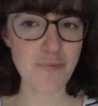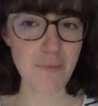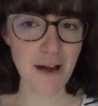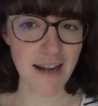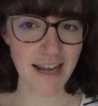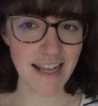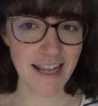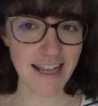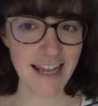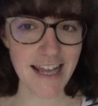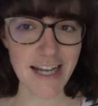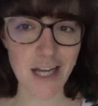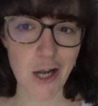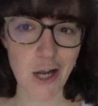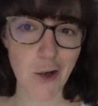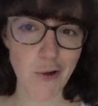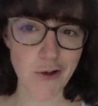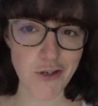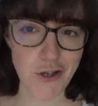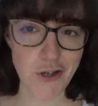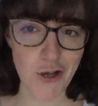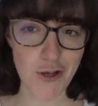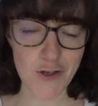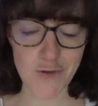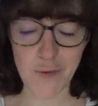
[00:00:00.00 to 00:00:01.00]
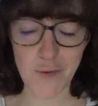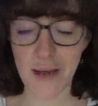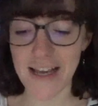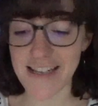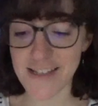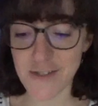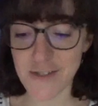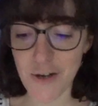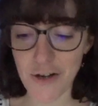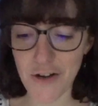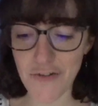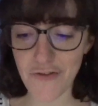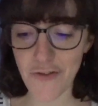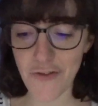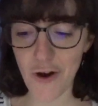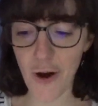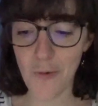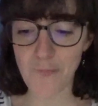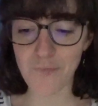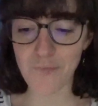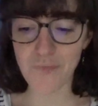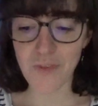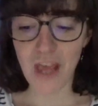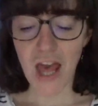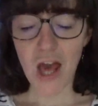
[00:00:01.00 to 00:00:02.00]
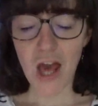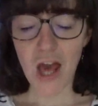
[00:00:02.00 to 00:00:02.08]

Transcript: money and no one knows where he's got it from.